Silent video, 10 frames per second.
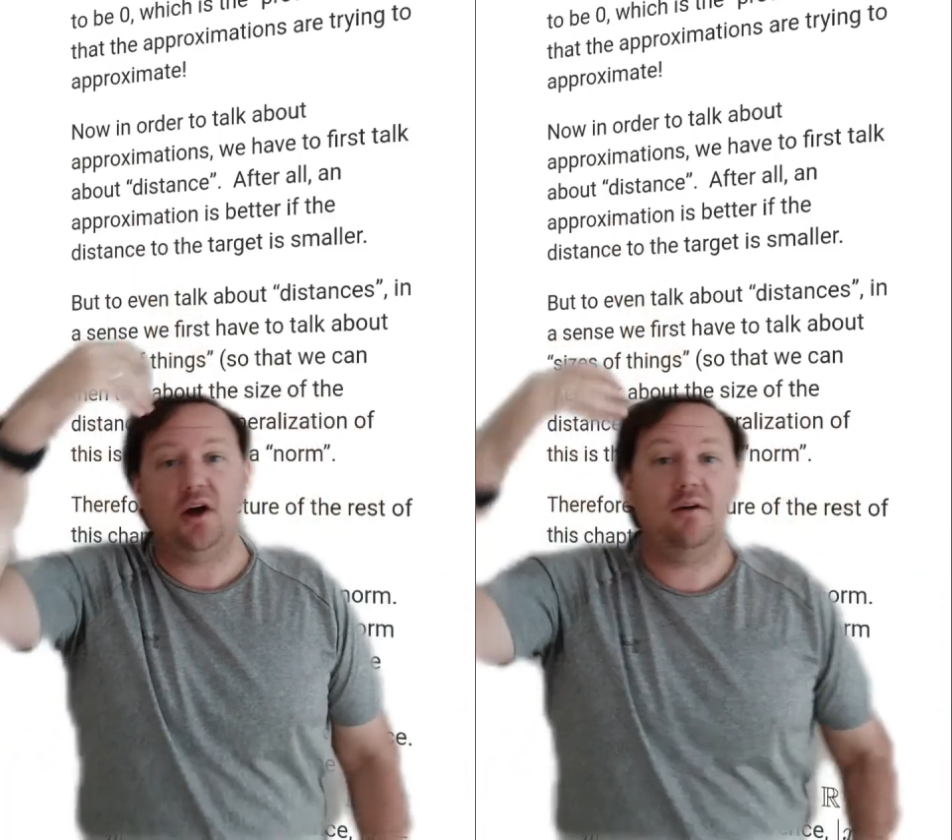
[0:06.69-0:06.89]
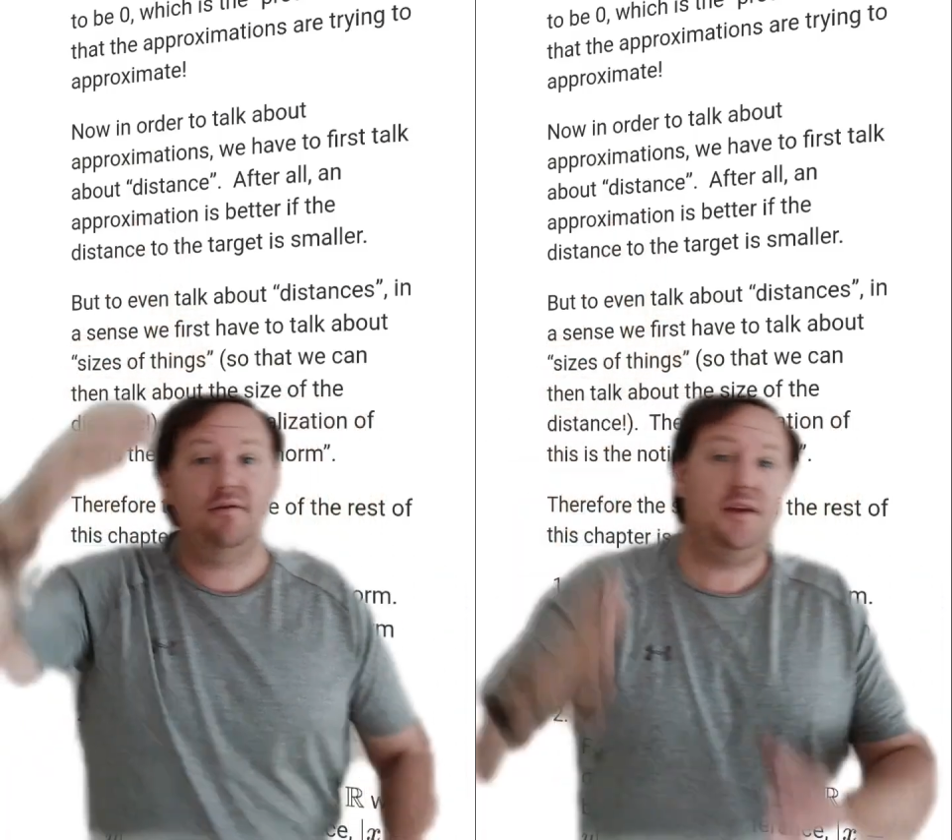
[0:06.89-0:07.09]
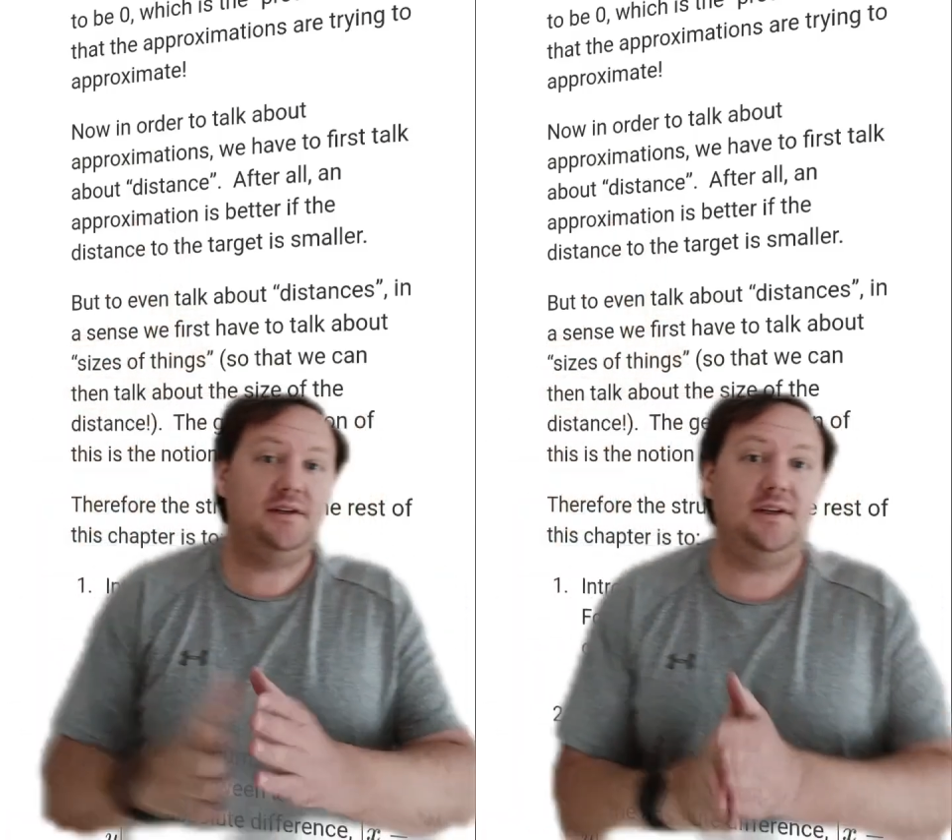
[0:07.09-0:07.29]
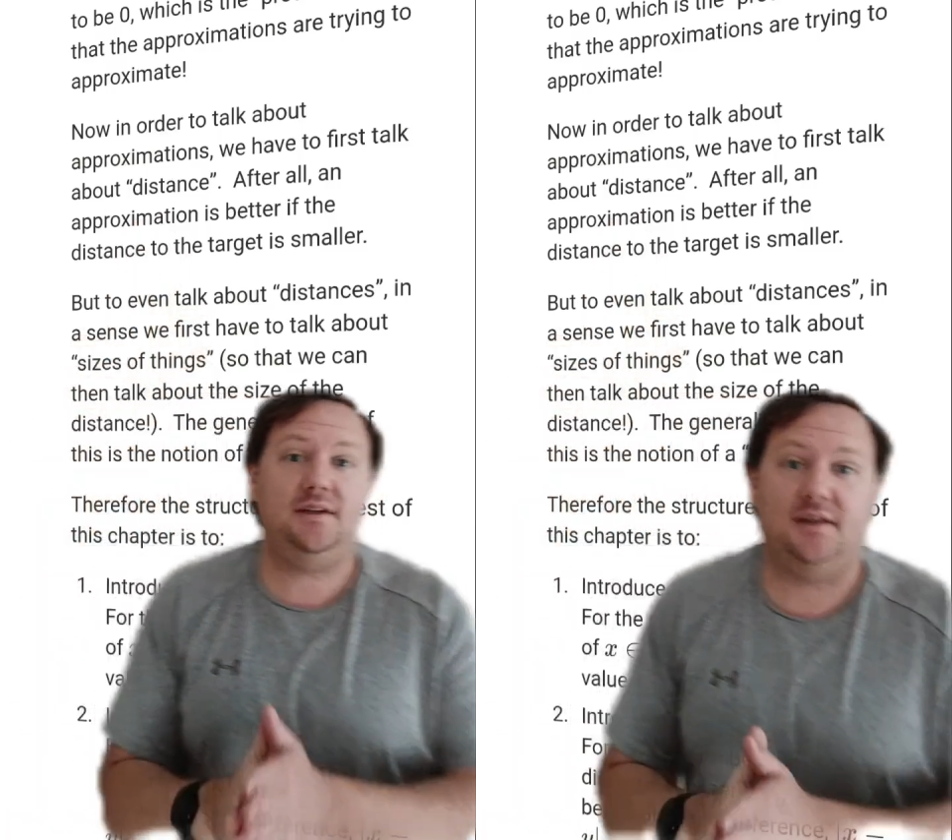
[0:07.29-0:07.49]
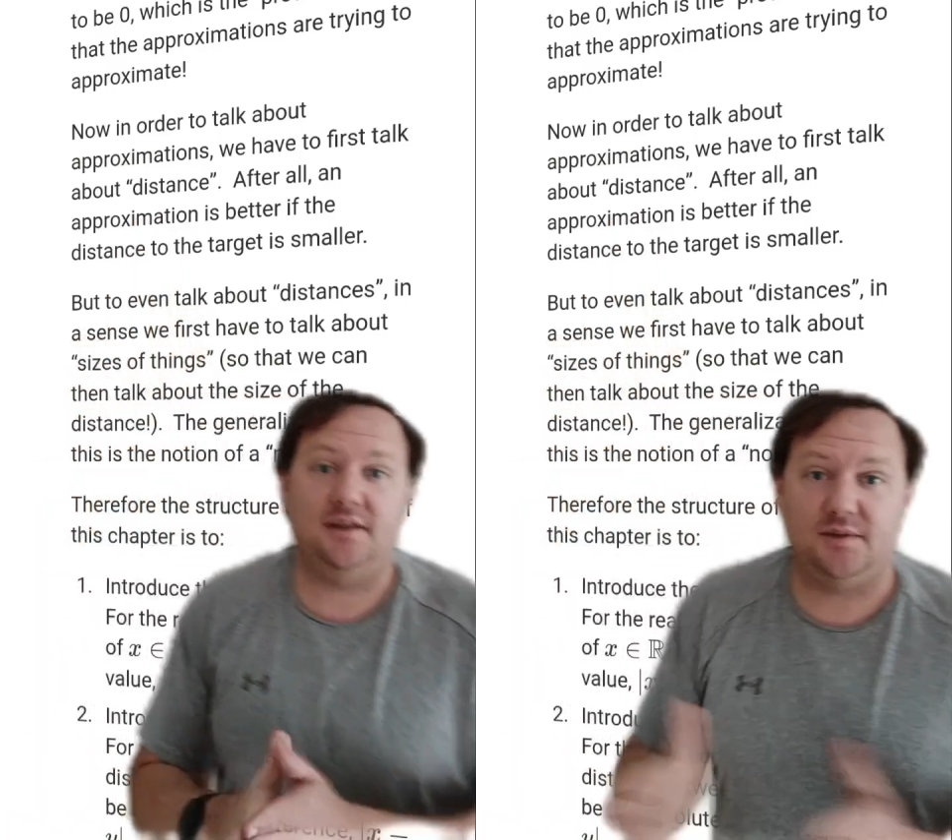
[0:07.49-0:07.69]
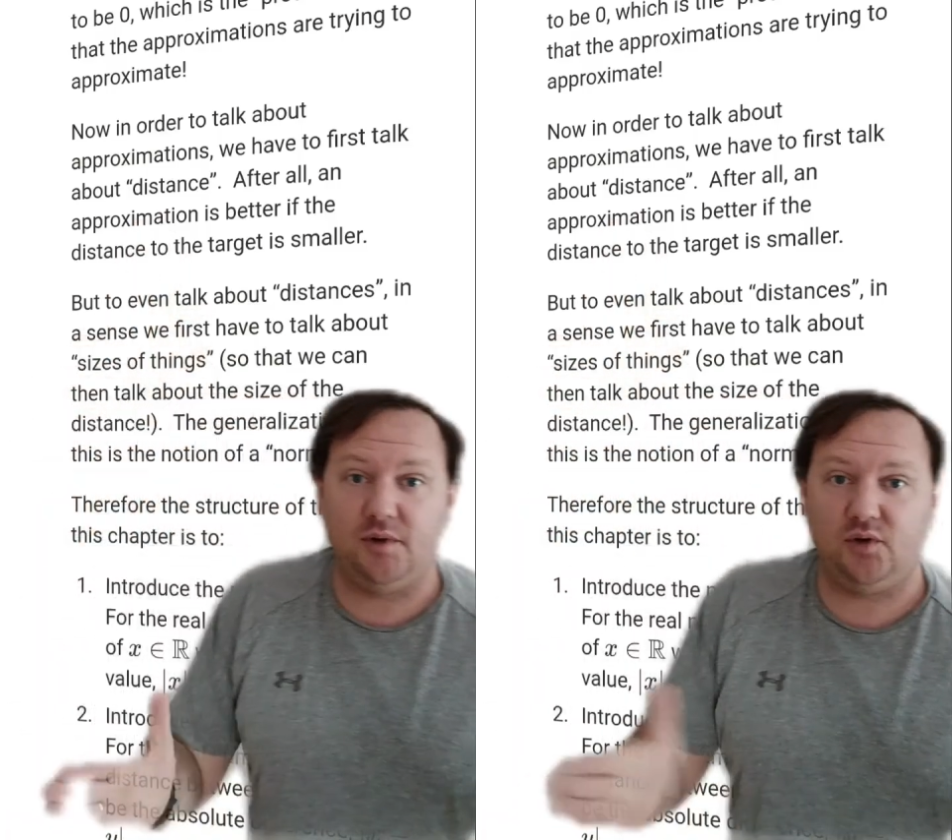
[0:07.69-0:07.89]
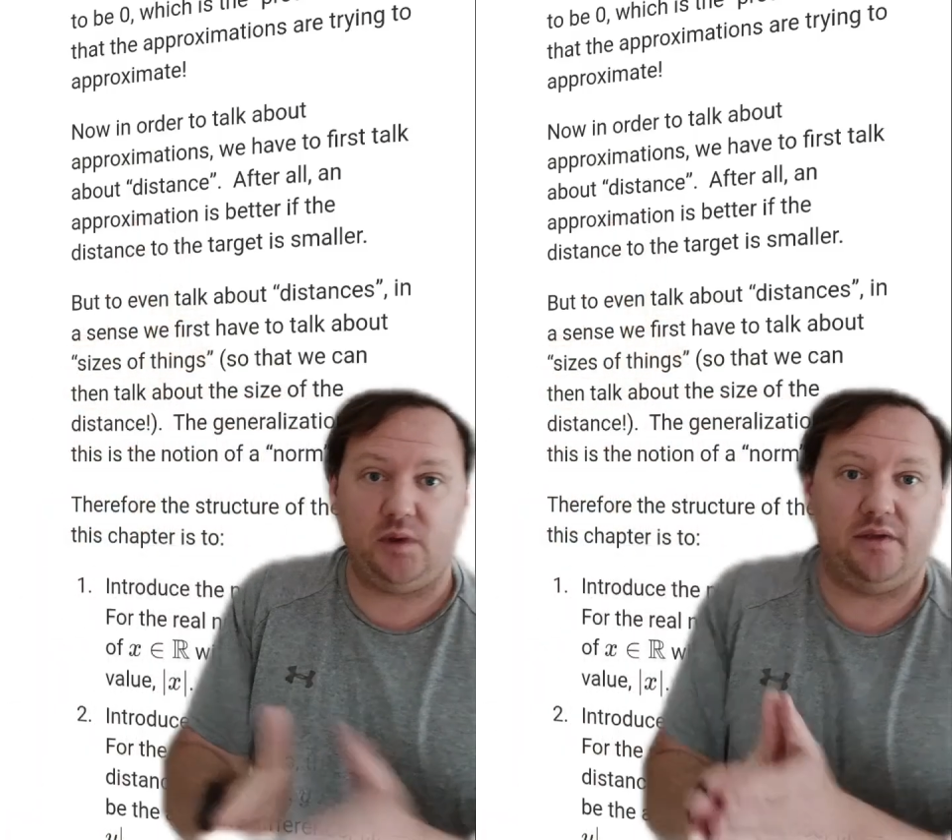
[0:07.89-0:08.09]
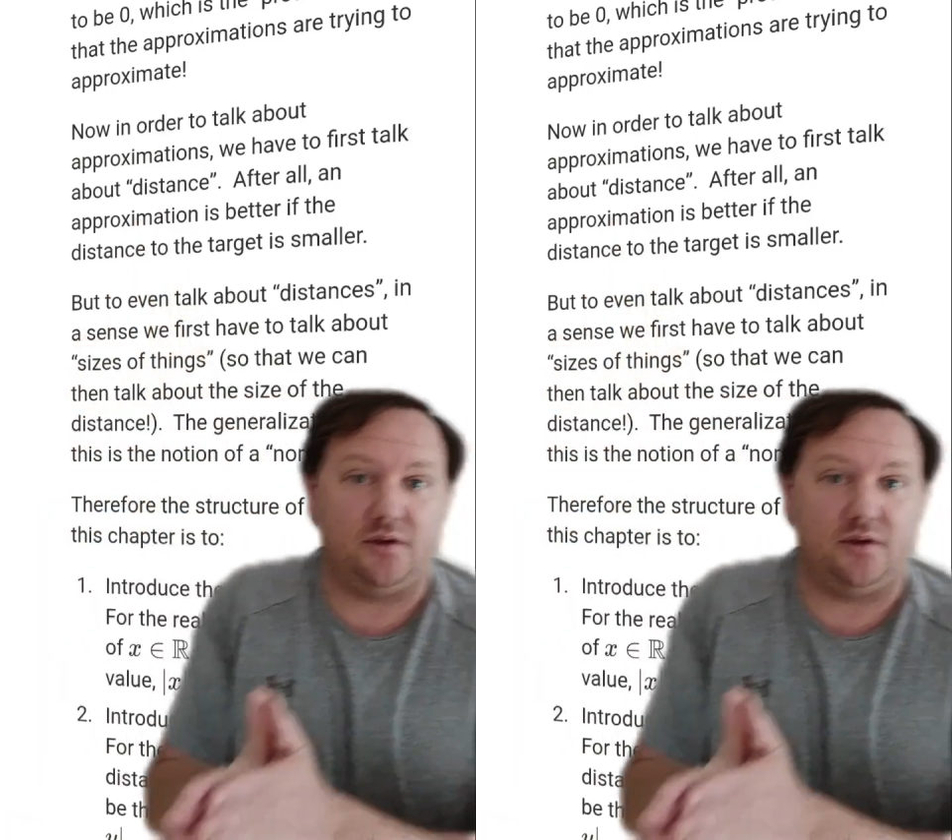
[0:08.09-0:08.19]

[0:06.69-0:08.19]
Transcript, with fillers: of the distance between the